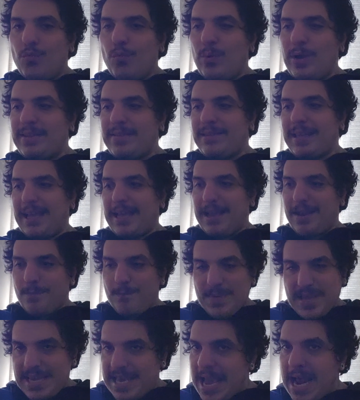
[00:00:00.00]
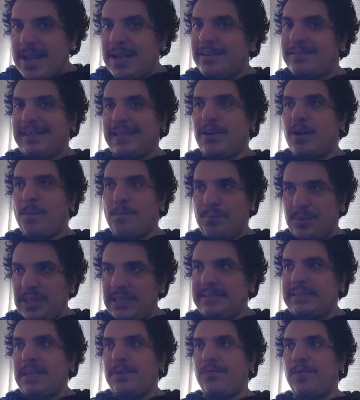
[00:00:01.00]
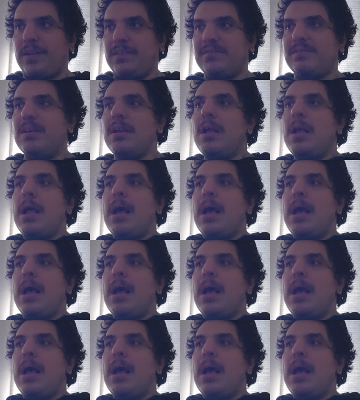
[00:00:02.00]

With Miguel, there's a complete difference.